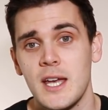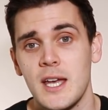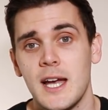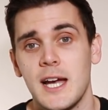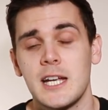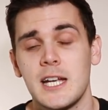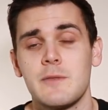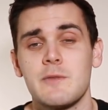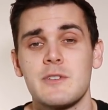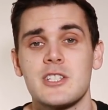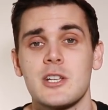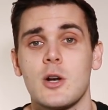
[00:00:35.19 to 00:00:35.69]

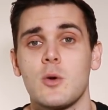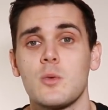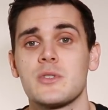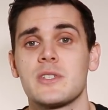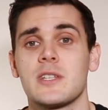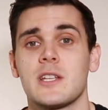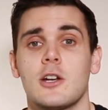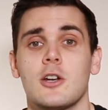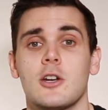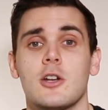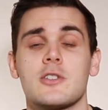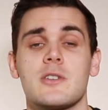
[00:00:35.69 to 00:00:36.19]
and it results
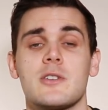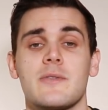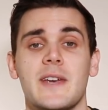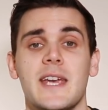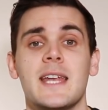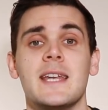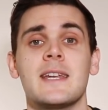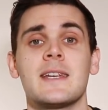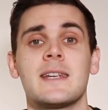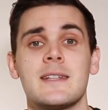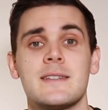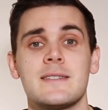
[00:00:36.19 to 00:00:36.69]
in a lot of
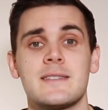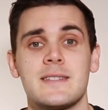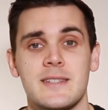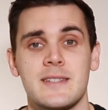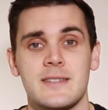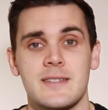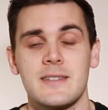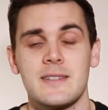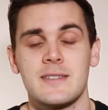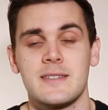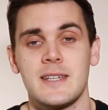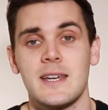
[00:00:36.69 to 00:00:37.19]

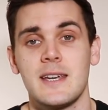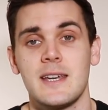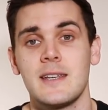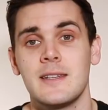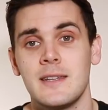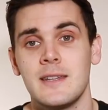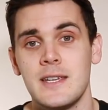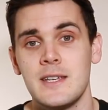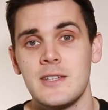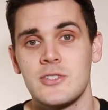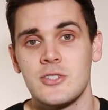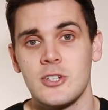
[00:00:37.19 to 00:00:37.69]
inconsistency
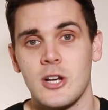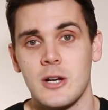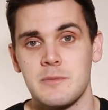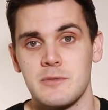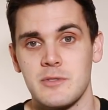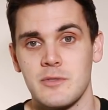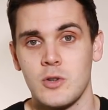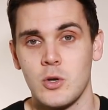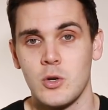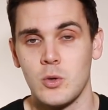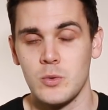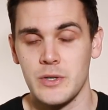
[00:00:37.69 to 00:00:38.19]
in these types
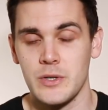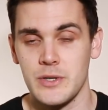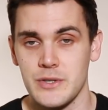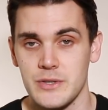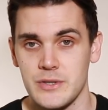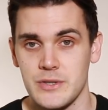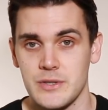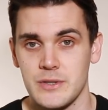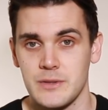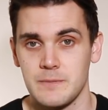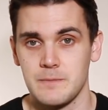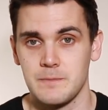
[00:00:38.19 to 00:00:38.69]
of
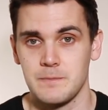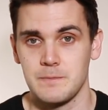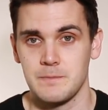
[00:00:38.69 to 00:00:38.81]
corners.